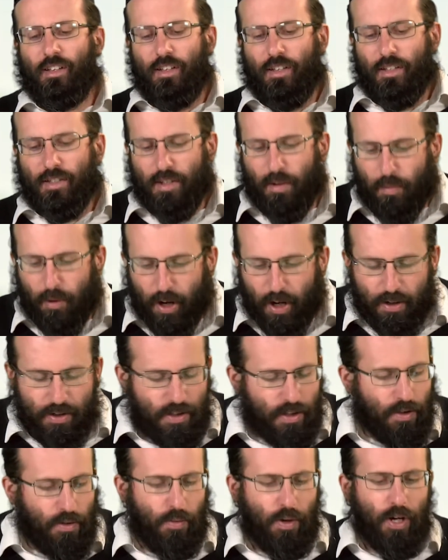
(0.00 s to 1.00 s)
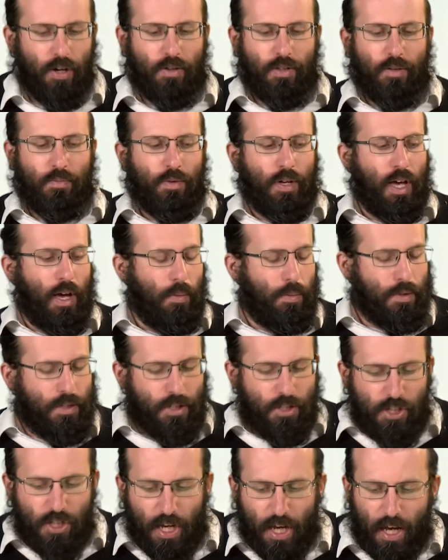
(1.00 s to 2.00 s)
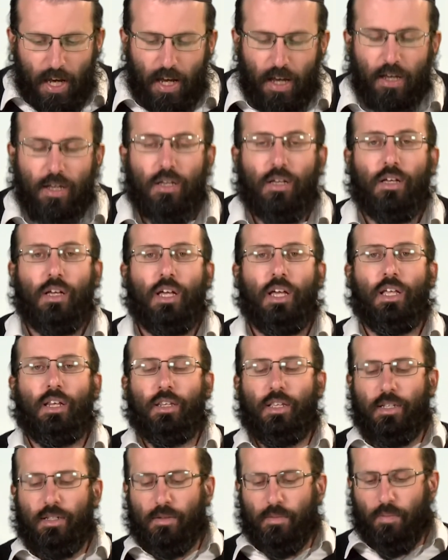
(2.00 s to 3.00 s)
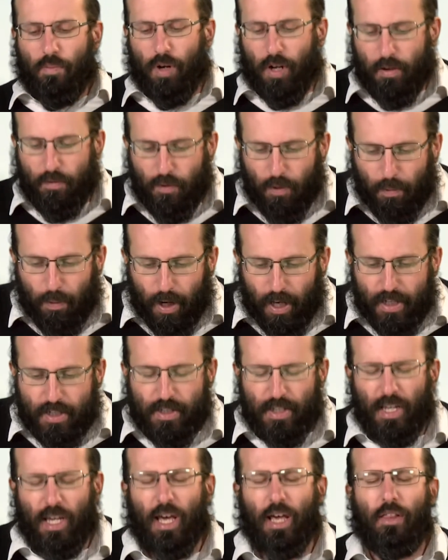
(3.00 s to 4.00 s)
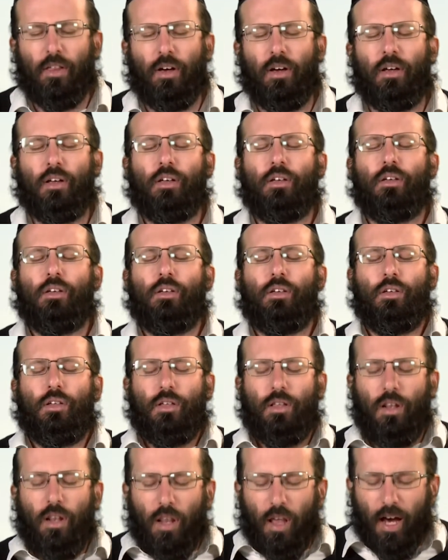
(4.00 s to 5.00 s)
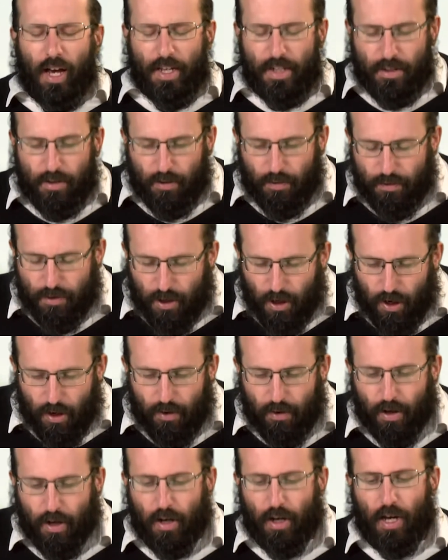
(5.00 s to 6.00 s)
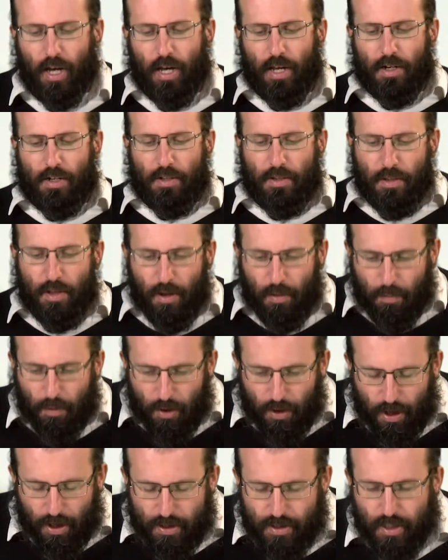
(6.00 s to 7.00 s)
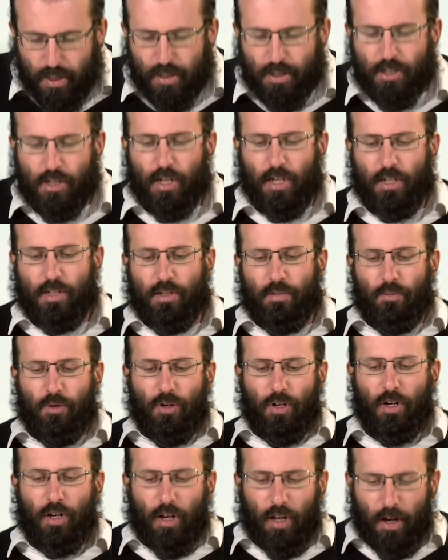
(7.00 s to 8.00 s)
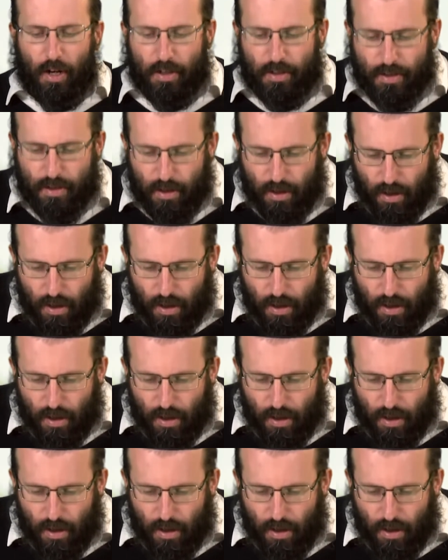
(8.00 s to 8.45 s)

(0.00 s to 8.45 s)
somewhere else in the world, and we're able to share in this wonderful place together light of Torah and Emuna teachings, Emuna class,